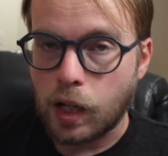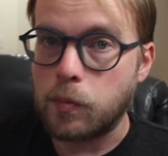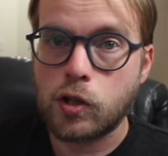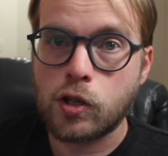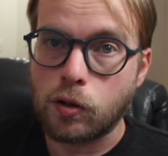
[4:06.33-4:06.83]

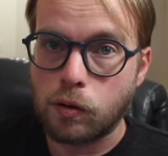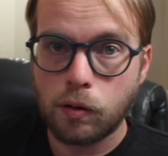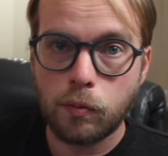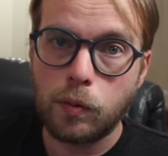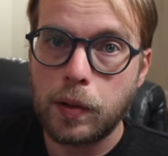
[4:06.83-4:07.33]
I'm sure
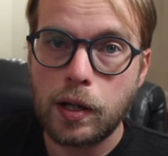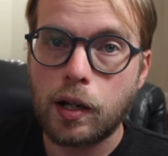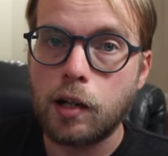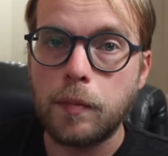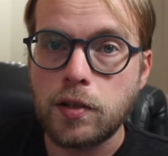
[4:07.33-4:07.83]
it will be a
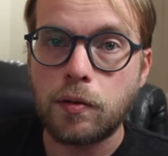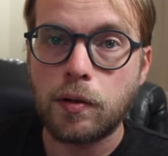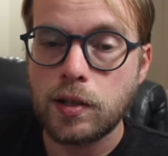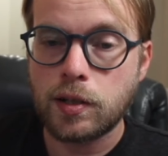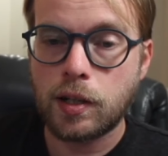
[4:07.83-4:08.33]

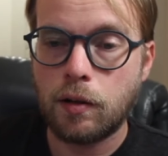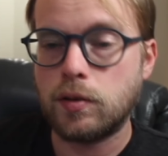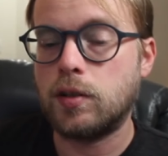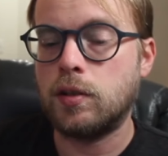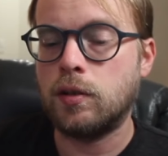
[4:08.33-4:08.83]
commensurate
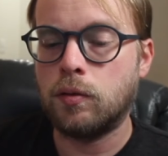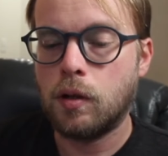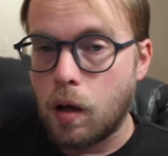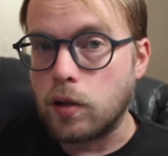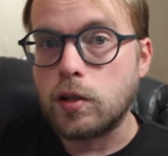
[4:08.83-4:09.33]
discount still.
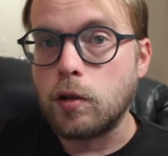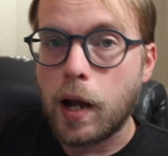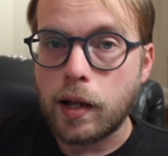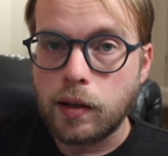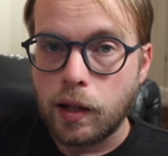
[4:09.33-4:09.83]
Also,
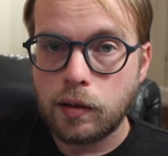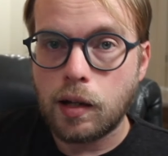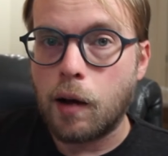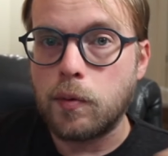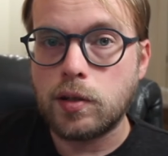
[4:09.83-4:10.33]
back then
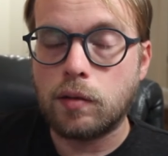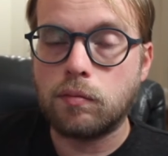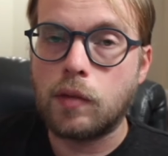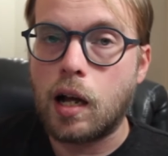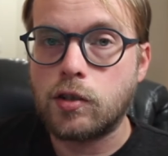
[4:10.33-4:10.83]
I was
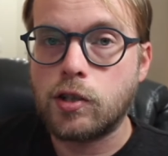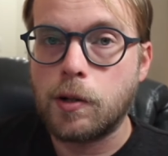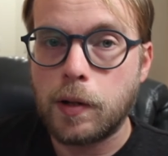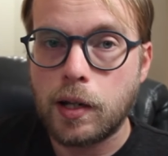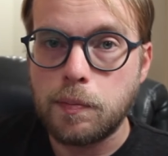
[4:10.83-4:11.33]
not
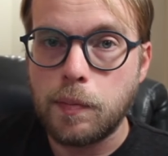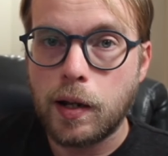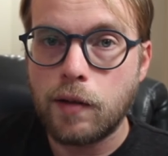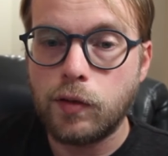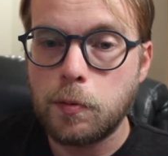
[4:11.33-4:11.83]
shipping as
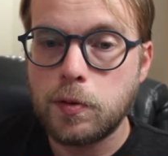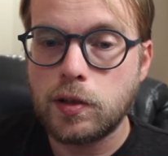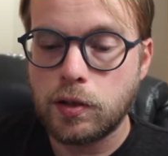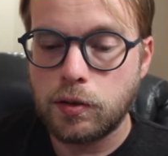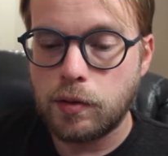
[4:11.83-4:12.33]
many envelopes
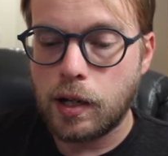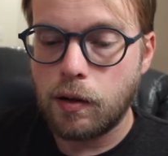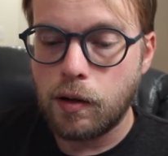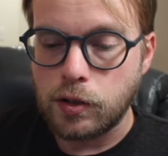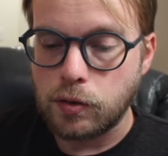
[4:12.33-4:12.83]
as I do
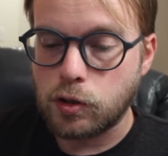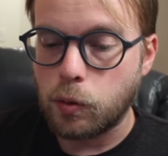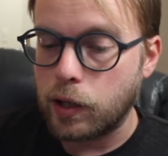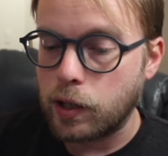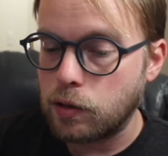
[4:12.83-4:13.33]
now. I do
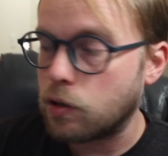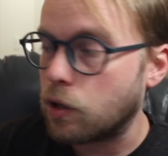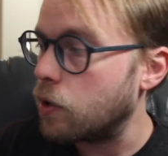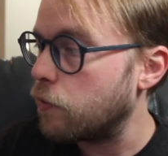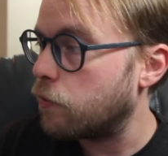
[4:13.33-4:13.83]
20,
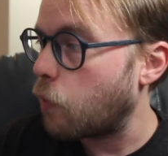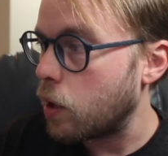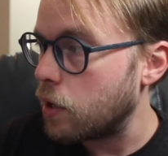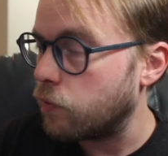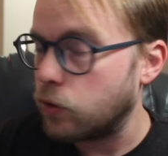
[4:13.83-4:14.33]
30,
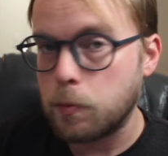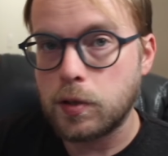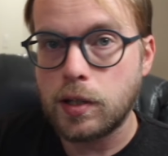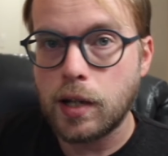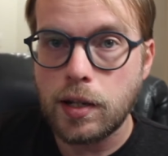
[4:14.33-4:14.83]
40 envelopes
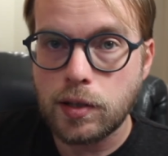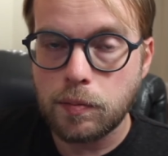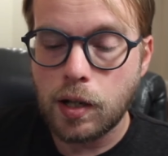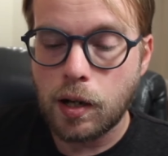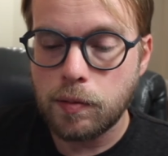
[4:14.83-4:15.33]
a day
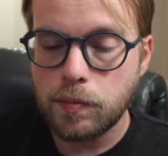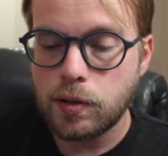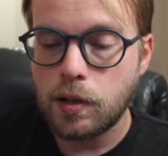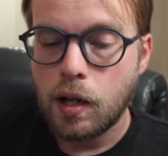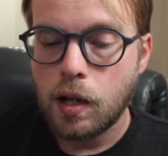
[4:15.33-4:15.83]
sometimes.